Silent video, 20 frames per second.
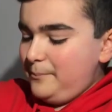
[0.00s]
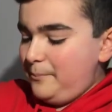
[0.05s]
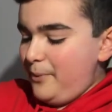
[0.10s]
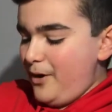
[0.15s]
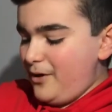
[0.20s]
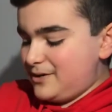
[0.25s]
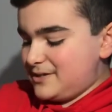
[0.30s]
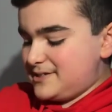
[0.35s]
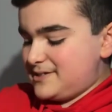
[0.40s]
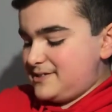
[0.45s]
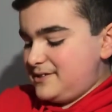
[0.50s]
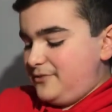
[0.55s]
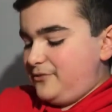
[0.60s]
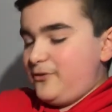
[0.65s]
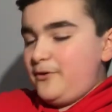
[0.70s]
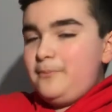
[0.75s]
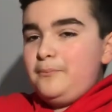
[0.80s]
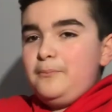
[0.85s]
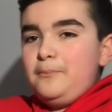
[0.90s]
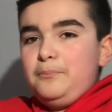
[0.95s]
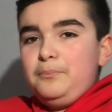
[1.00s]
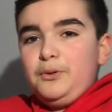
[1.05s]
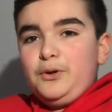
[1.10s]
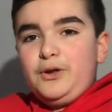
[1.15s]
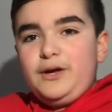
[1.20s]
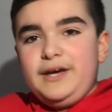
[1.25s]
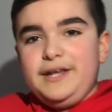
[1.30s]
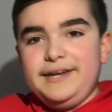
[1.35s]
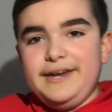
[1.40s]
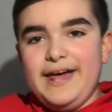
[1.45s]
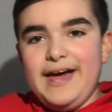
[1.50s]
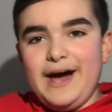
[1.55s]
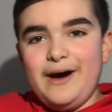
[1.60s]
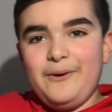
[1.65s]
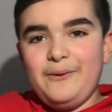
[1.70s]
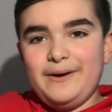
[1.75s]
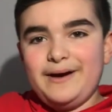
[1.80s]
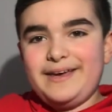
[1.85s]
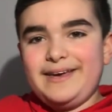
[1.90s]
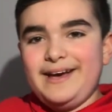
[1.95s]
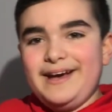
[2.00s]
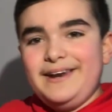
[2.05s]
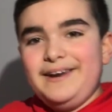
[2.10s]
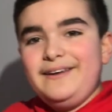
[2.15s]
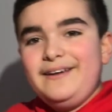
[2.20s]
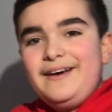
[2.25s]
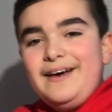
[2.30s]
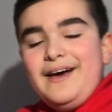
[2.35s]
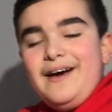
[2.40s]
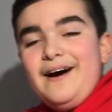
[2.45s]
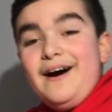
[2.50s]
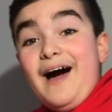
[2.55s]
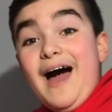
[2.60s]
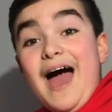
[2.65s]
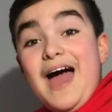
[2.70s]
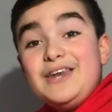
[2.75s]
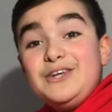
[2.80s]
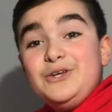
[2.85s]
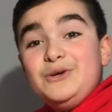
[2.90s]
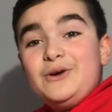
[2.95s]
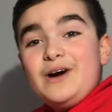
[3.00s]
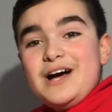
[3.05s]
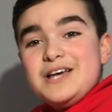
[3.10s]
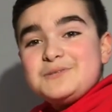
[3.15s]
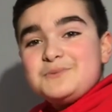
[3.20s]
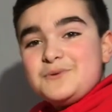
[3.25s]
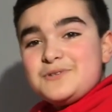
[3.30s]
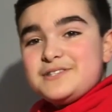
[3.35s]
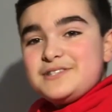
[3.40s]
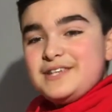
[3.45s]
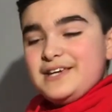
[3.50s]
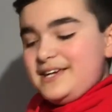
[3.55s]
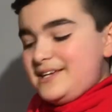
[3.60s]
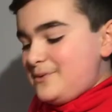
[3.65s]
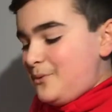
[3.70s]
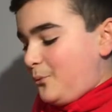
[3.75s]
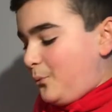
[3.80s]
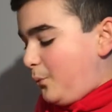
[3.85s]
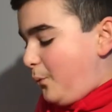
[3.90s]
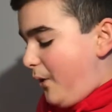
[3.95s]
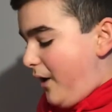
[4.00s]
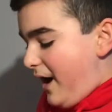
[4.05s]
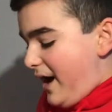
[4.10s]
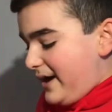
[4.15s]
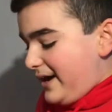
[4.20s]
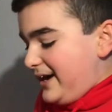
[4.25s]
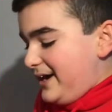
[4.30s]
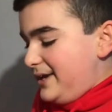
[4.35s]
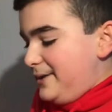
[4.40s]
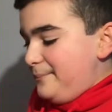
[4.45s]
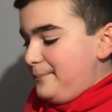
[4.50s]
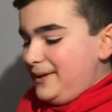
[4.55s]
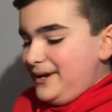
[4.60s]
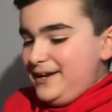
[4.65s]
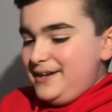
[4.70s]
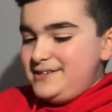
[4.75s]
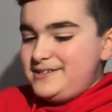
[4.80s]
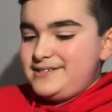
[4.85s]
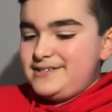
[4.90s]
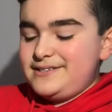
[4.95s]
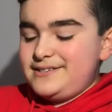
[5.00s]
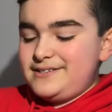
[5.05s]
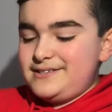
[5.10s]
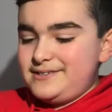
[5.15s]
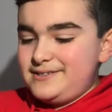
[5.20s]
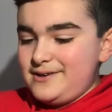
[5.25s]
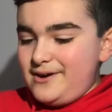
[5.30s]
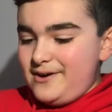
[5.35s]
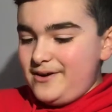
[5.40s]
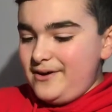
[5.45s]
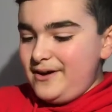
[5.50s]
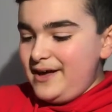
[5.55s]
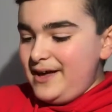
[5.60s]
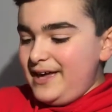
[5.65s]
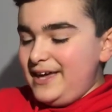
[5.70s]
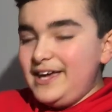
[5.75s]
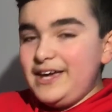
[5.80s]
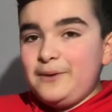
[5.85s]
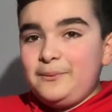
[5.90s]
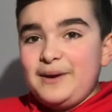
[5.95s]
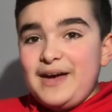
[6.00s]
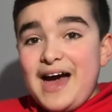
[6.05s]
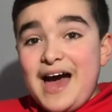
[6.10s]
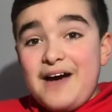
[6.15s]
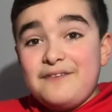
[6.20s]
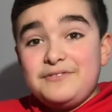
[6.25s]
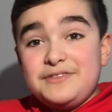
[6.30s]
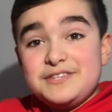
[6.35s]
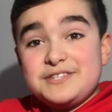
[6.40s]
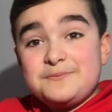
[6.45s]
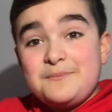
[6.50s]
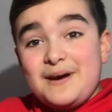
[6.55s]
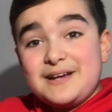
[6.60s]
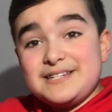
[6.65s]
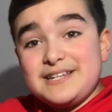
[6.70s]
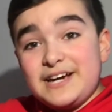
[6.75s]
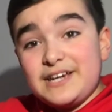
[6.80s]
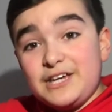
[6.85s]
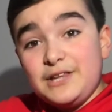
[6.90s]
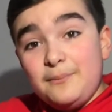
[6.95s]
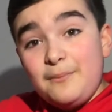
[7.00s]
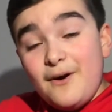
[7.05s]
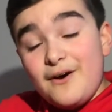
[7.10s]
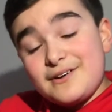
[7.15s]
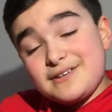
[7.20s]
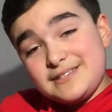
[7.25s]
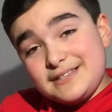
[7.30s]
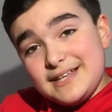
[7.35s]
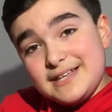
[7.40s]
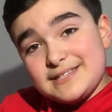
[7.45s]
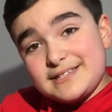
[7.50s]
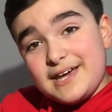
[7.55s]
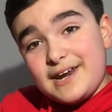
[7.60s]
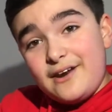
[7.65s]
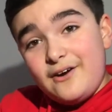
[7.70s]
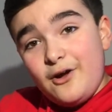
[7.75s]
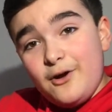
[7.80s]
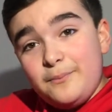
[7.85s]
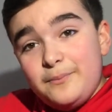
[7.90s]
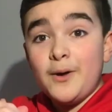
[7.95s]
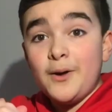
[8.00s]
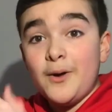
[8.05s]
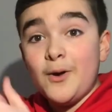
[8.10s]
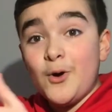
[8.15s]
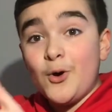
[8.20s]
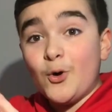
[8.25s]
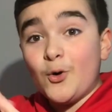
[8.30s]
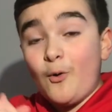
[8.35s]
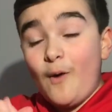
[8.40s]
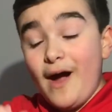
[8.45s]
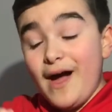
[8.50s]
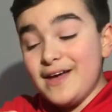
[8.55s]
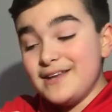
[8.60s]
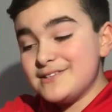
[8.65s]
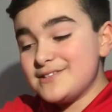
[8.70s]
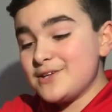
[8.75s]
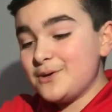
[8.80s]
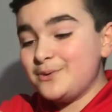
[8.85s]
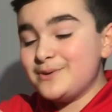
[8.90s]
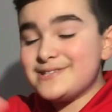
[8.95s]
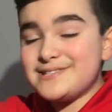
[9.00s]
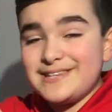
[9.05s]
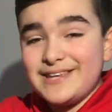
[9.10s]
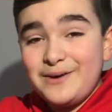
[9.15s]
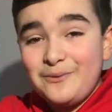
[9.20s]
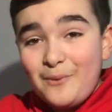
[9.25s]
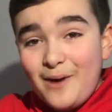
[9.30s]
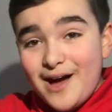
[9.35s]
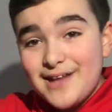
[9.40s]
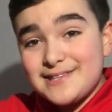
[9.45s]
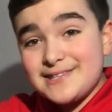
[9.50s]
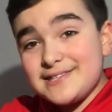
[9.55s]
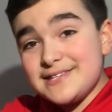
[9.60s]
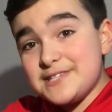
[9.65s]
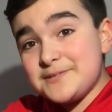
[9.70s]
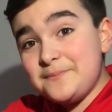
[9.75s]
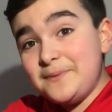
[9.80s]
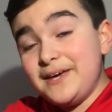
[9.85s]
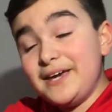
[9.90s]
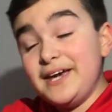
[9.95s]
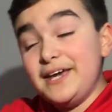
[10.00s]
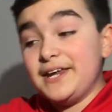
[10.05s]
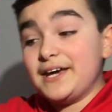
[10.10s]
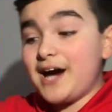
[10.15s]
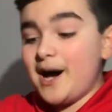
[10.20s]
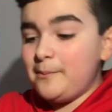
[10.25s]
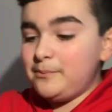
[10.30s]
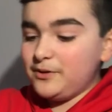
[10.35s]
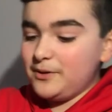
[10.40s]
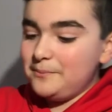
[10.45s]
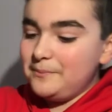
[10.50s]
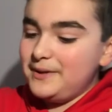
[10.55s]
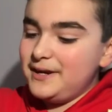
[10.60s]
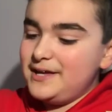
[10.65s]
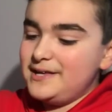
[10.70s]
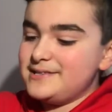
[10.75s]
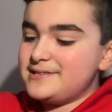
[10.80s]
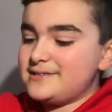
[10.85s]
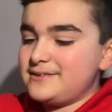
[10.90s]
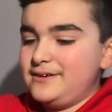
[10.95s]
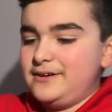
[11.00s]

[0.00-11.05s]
box from Bullion Now again. And you guys will see why in a minute. So here we have this spectacular box. Let's get it open. Alright, so we'll see why it's this big in a couple of minutes.